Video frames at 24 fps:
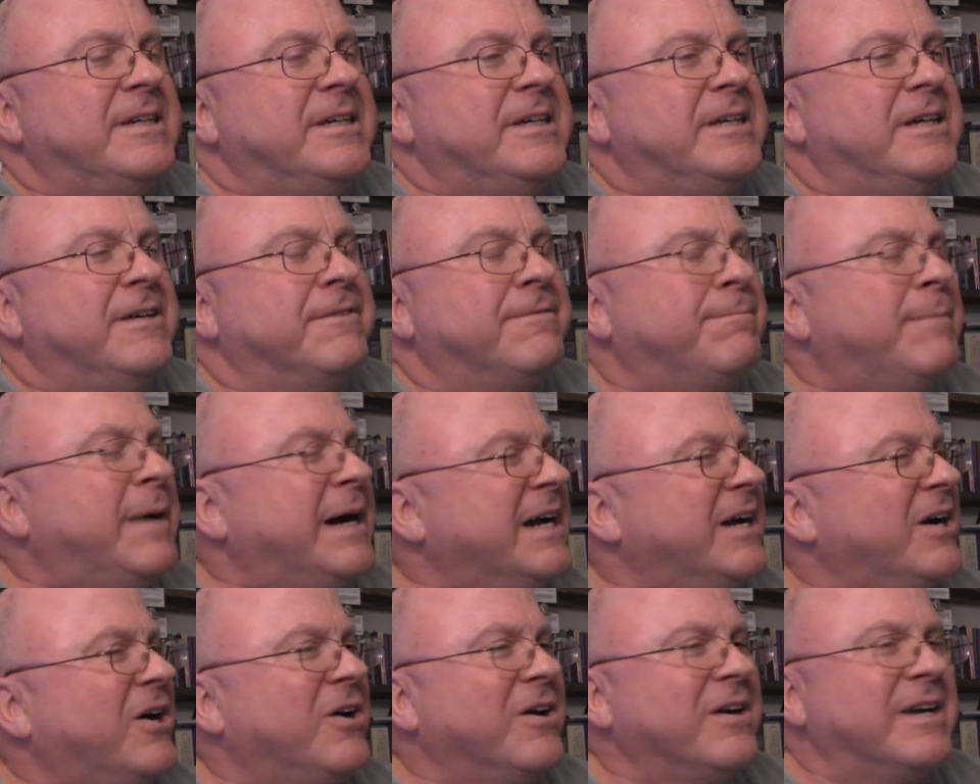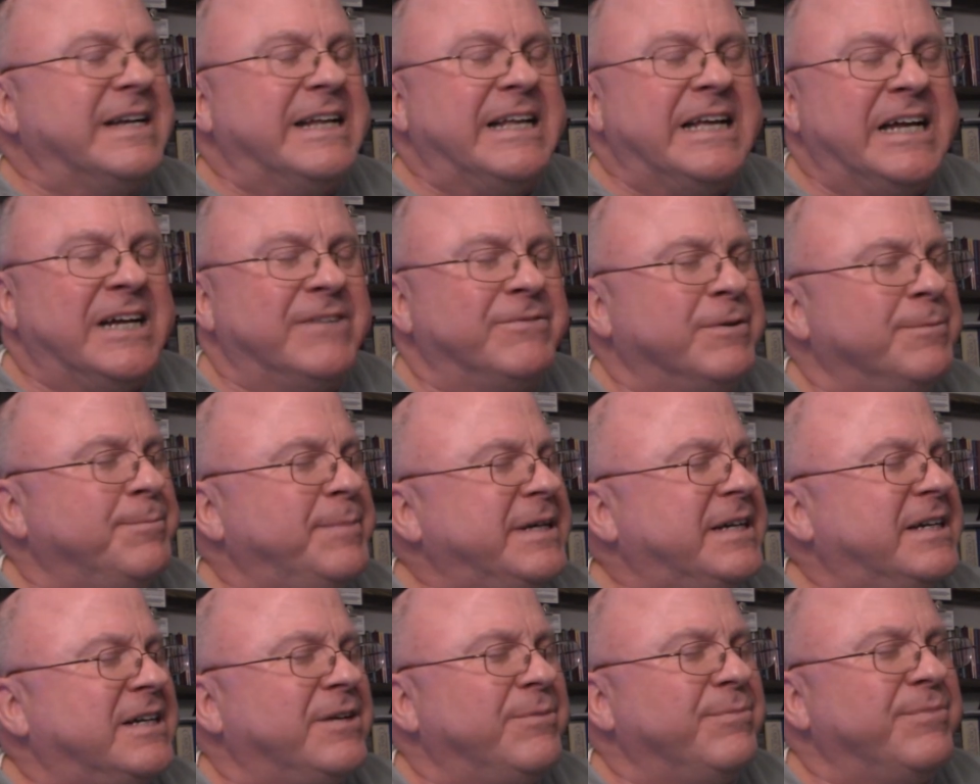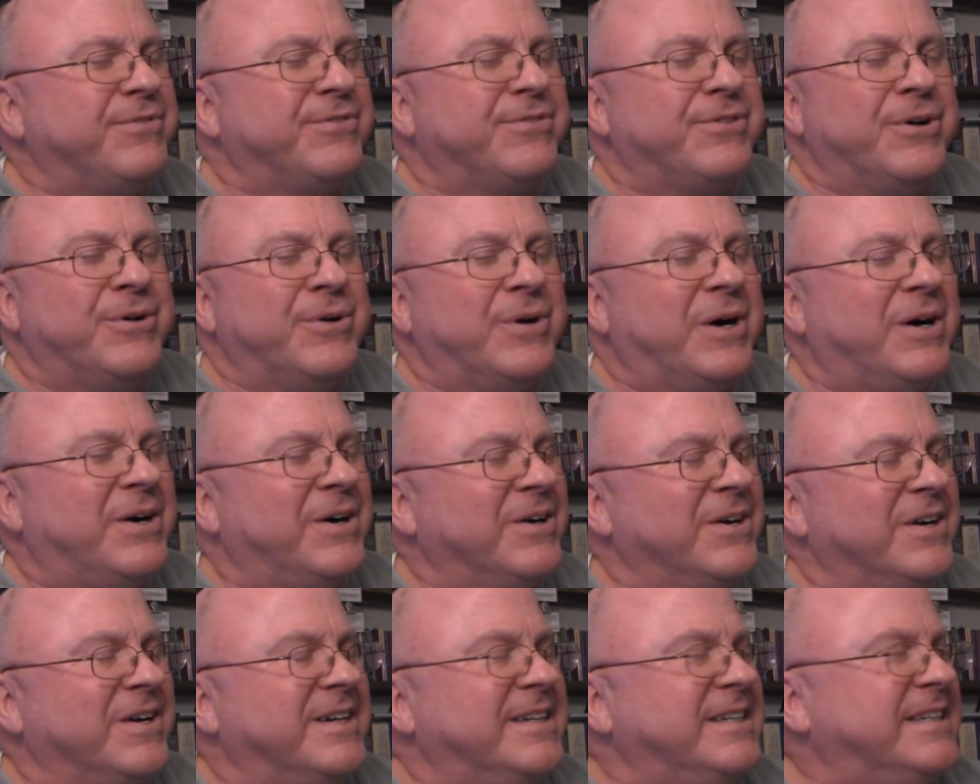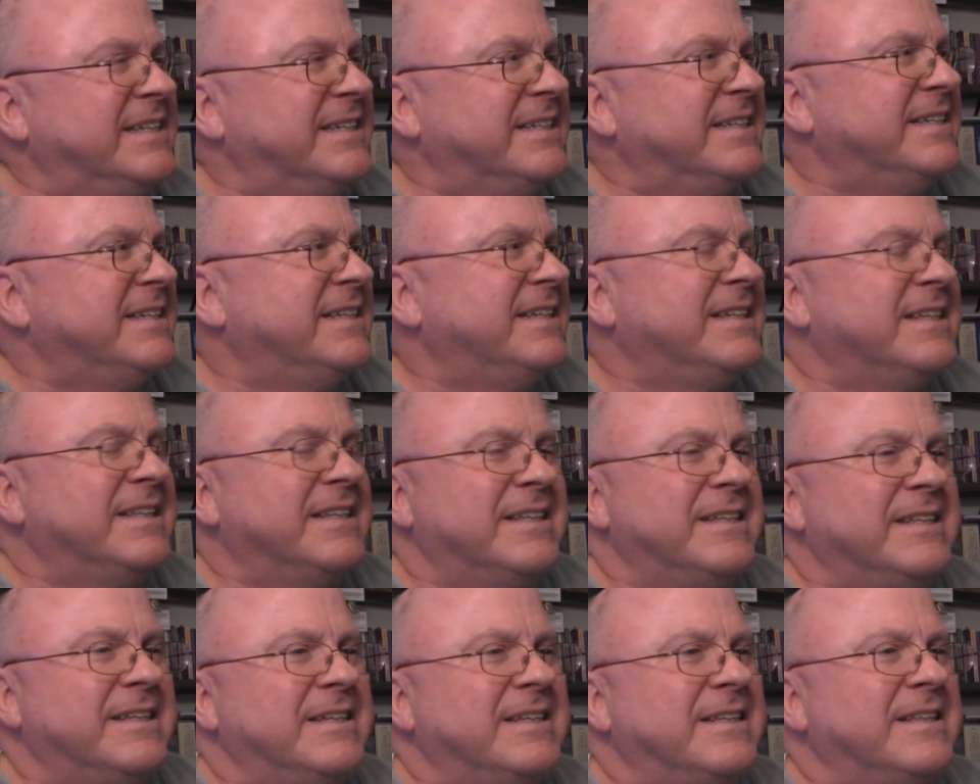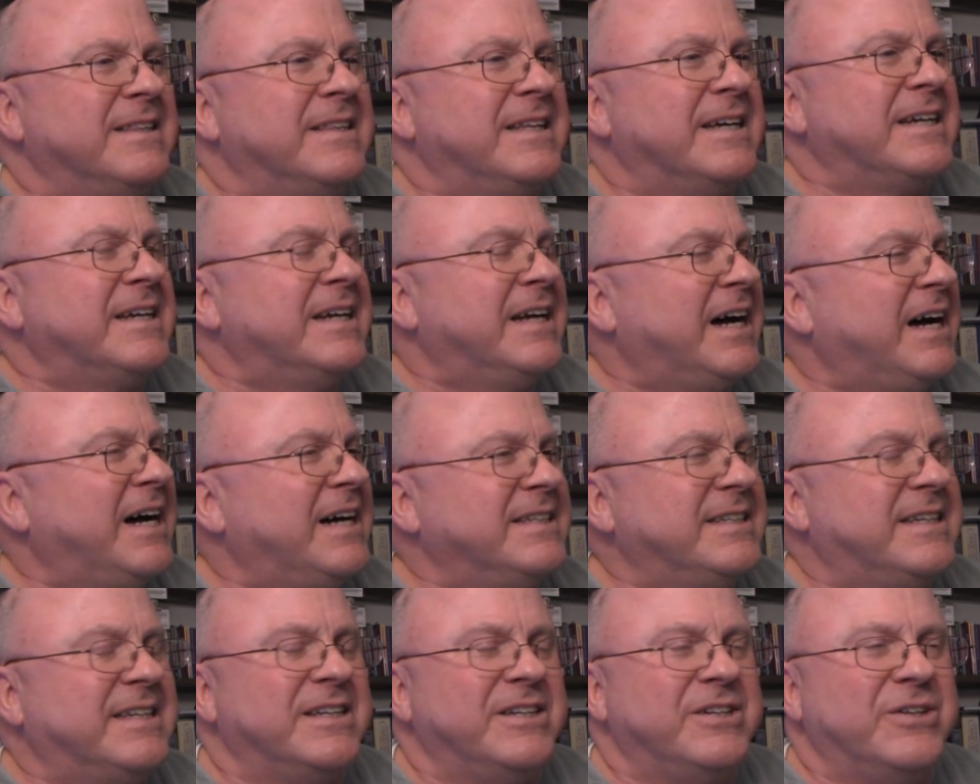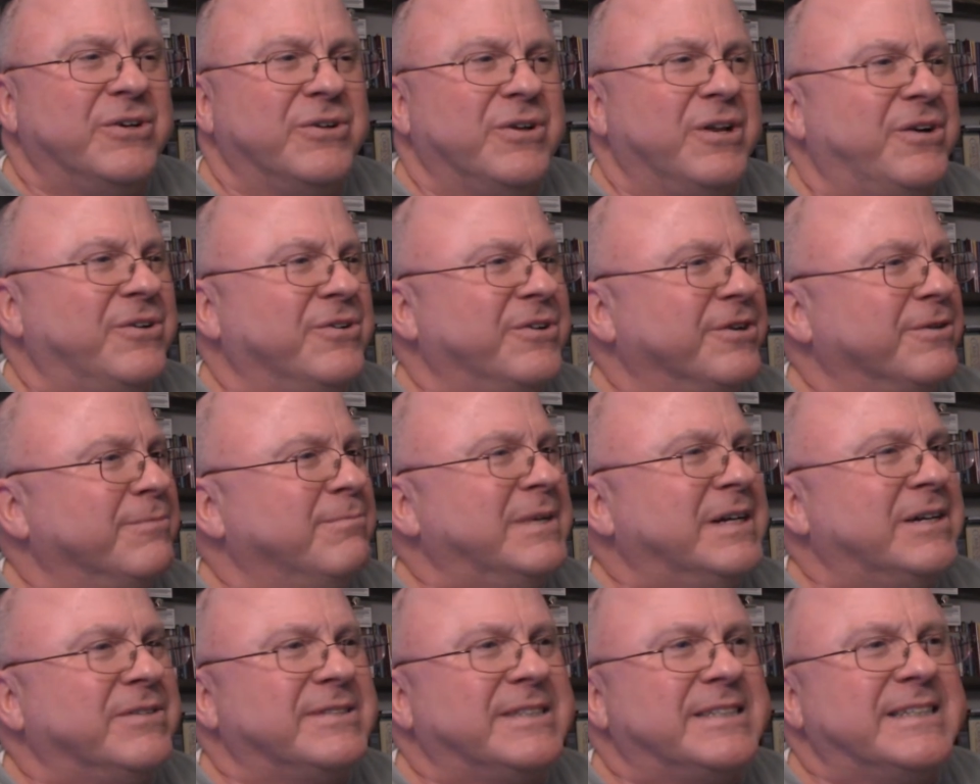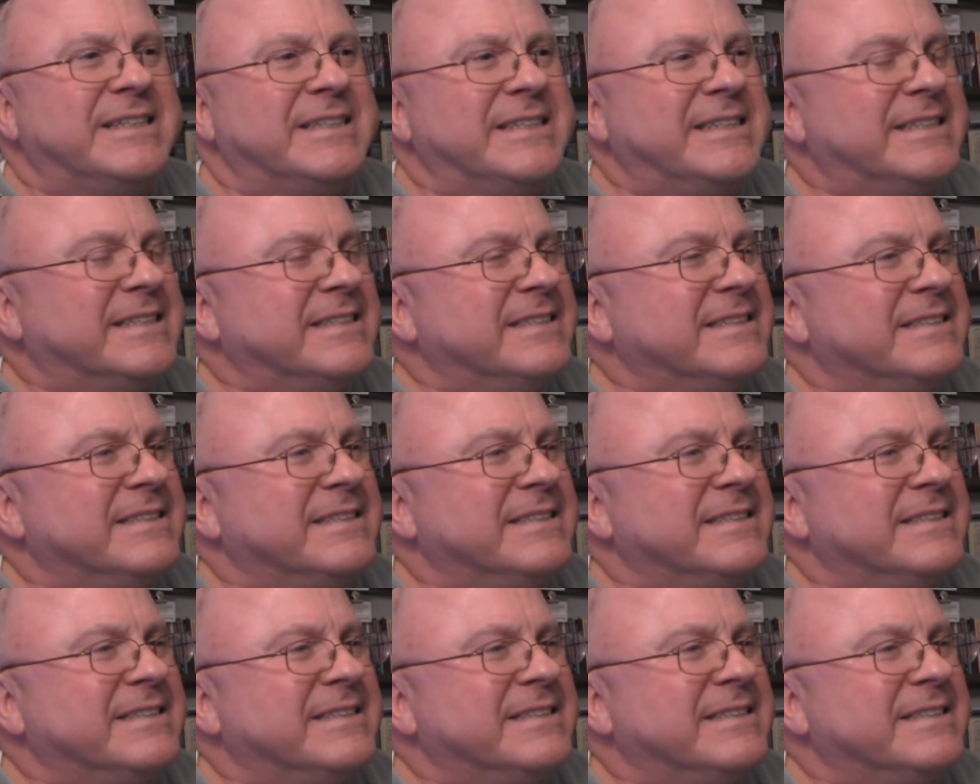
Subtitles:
If my heart ever becomes so hard that God can no longer melt it,